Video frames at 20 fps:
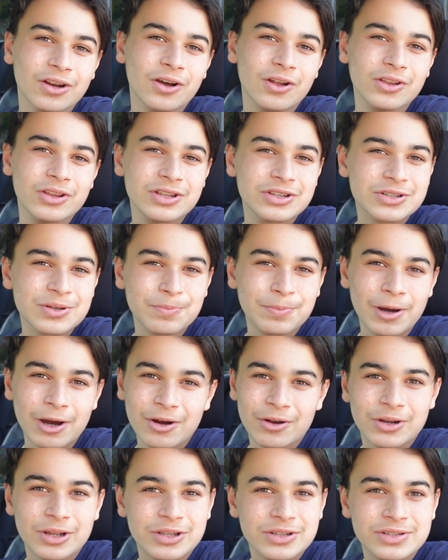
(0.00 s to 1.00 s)
all these
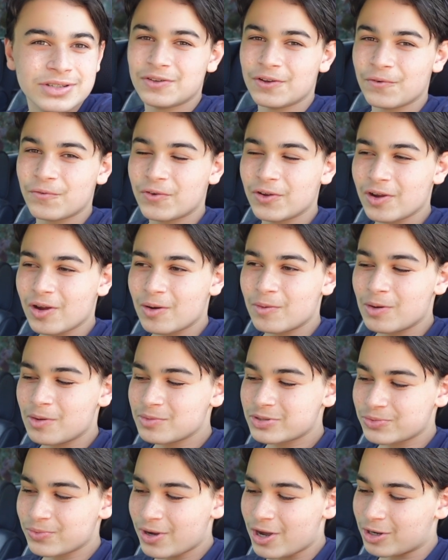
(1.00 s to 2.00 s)
components to figure out what
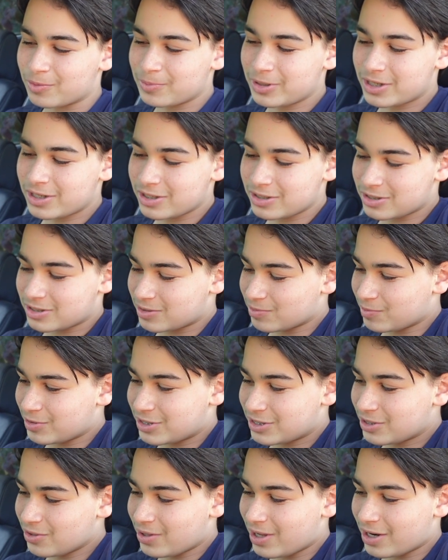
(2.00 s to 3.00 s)
was wrong, because we
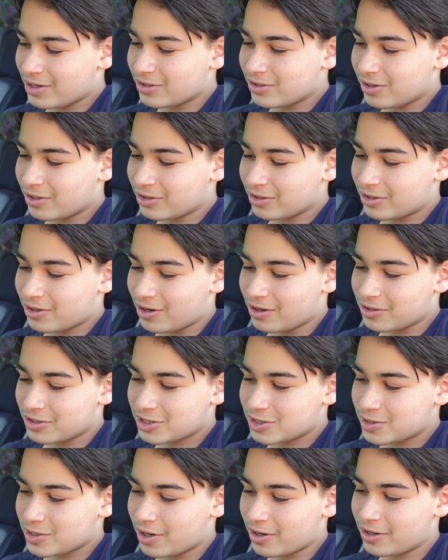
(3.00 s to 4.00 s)
still hadn't gotten the car to
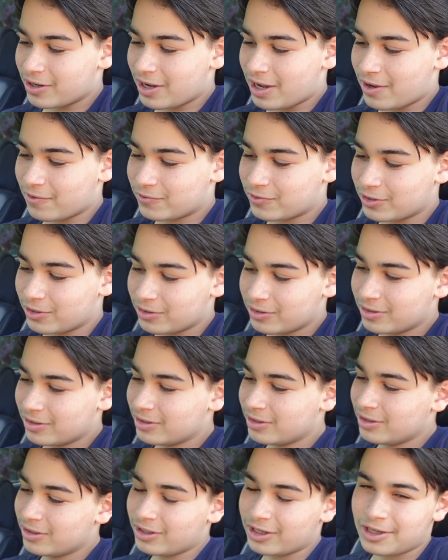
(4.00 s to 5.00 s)
start after
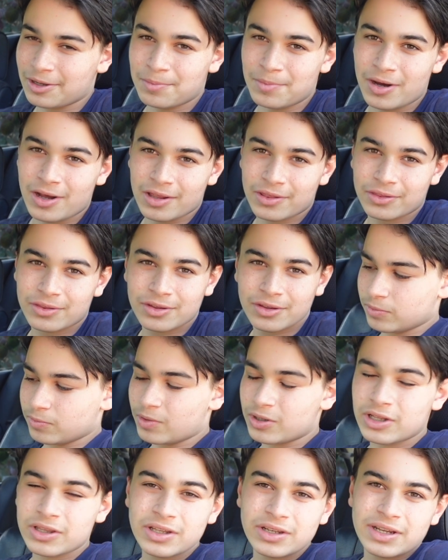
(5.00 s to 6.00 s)
like a month.
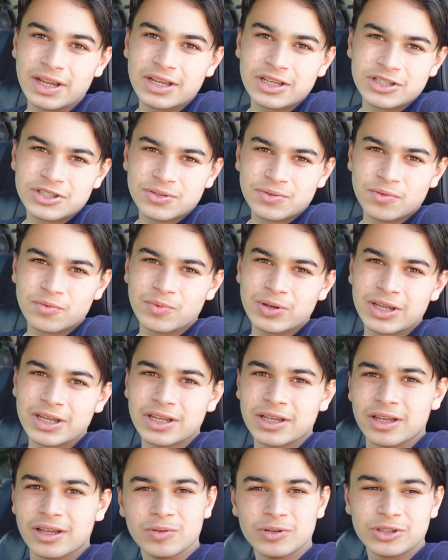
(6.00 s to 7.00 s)
One of the days
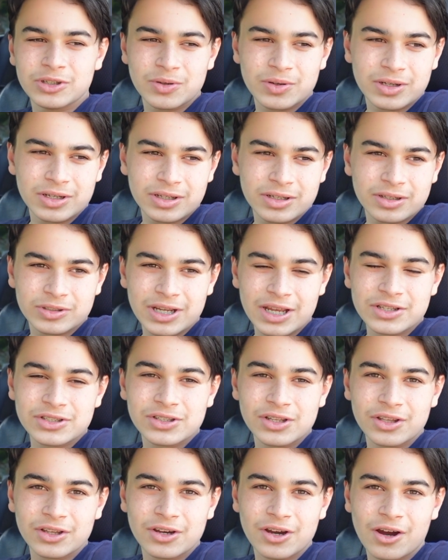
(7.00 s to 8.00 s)
we were doing
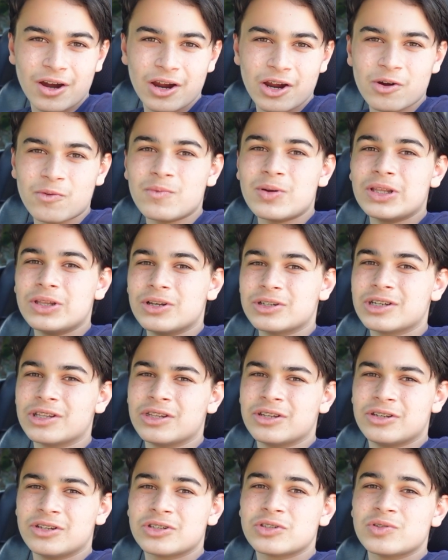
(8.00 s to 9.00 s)
tests on the car, we looked at
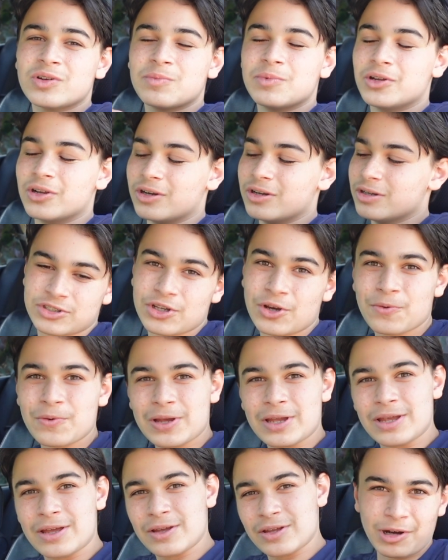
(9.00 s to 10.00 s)
the distributor. So
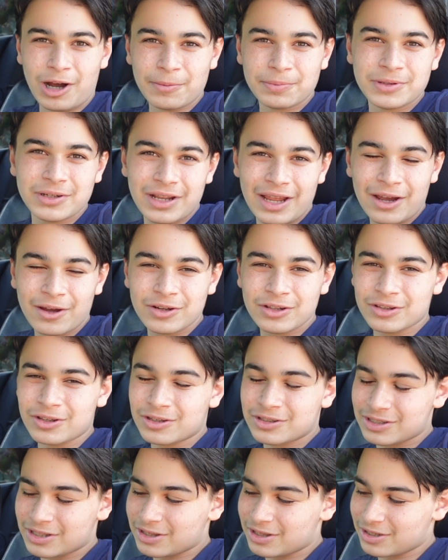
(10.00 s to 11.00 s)
we popped it out,
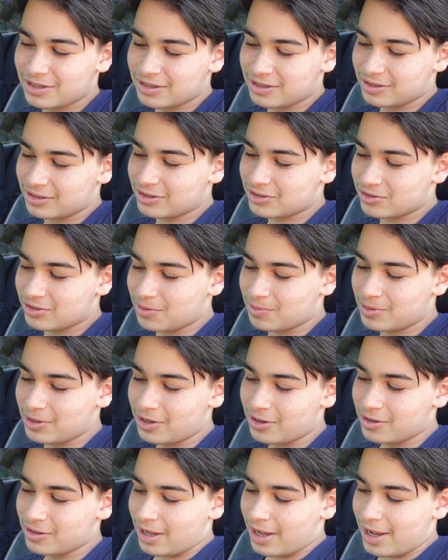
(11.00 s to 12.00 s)
looked at the
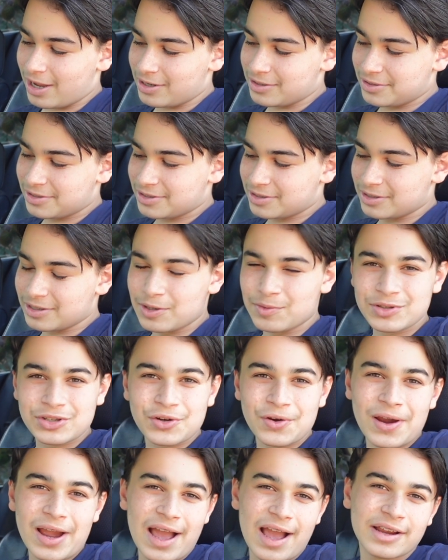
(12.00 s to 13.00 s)
distributor, and it was
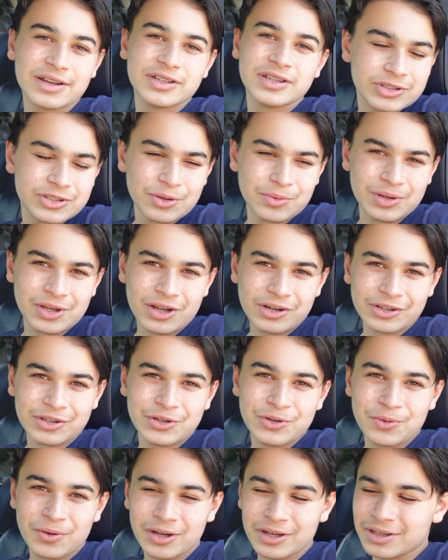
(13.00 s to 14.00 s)
cracked. So we got a
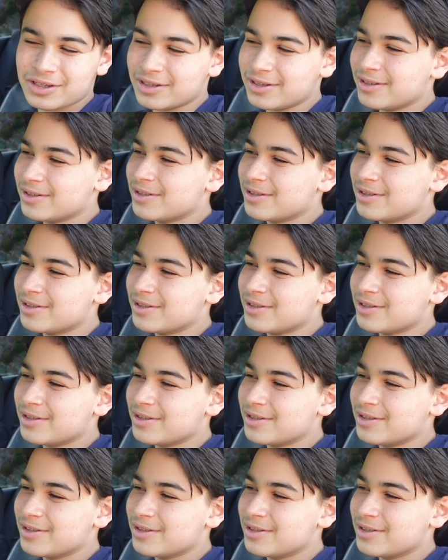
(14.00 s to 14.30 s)
new one,